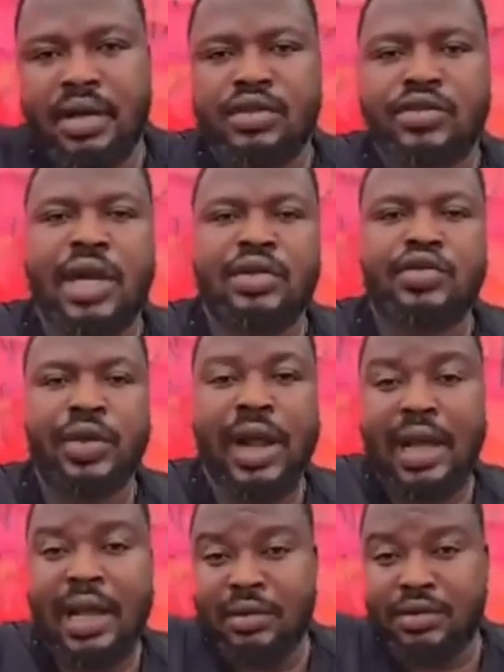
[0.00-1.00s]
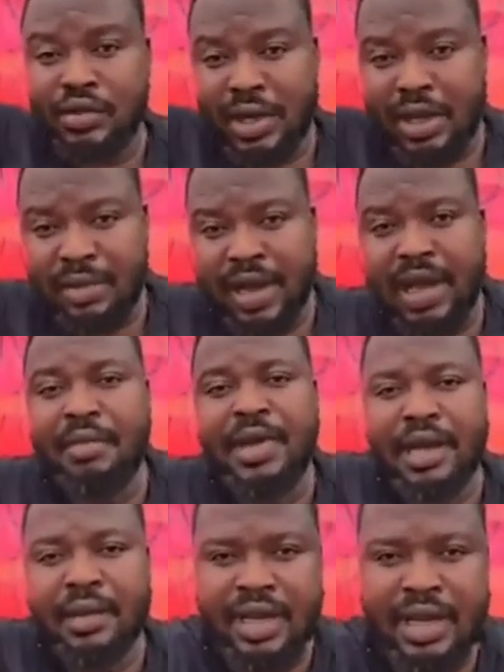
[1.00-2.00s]
So I should rather come to Lekma and
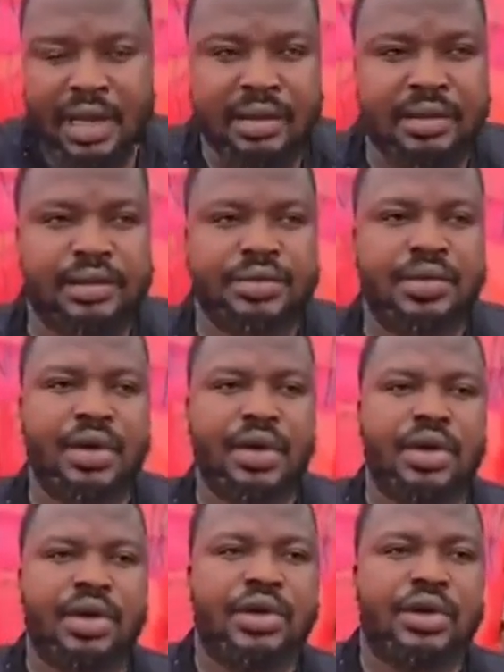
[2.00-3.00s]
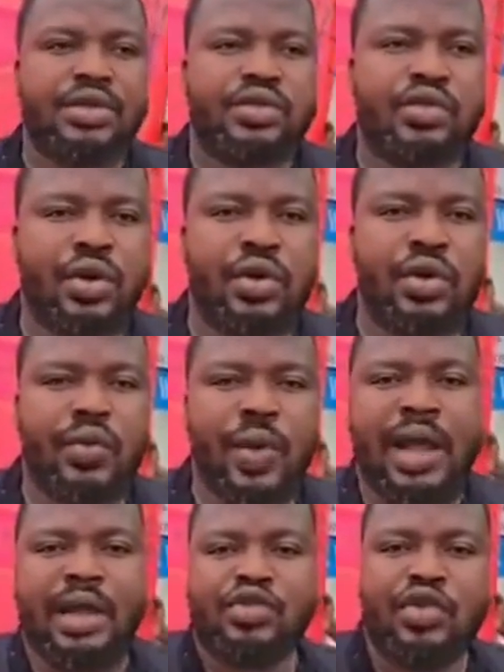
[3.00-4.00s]
meet them there. So
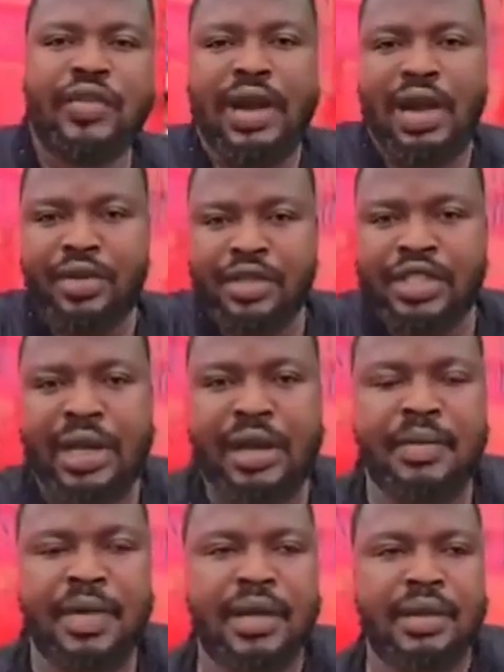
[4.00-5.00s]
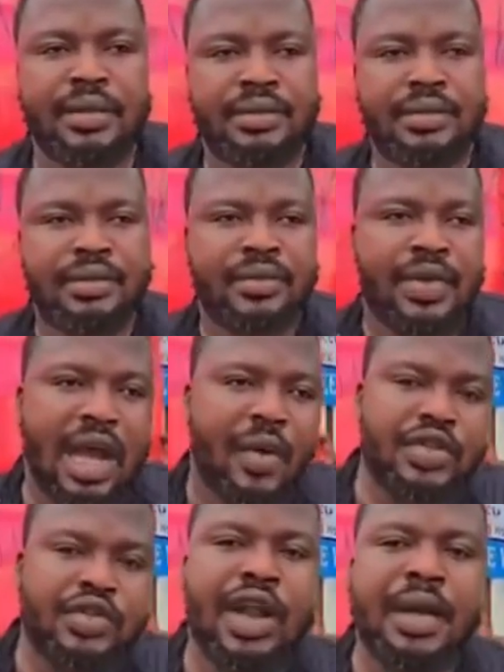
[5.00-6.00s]
when I drove and I reached Lekma, I
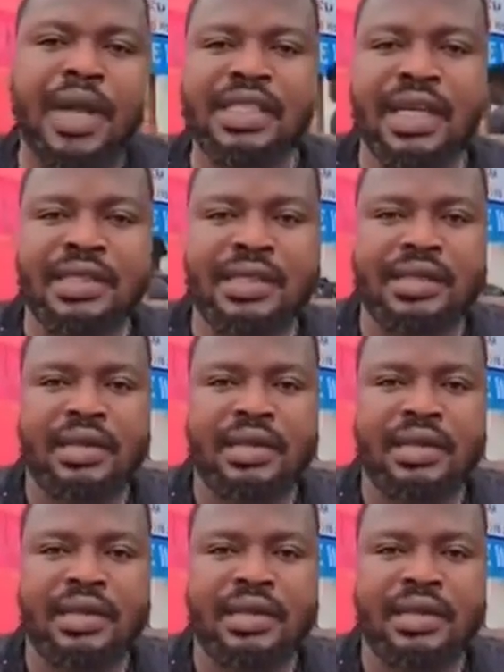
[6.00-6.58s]
went to the emergency.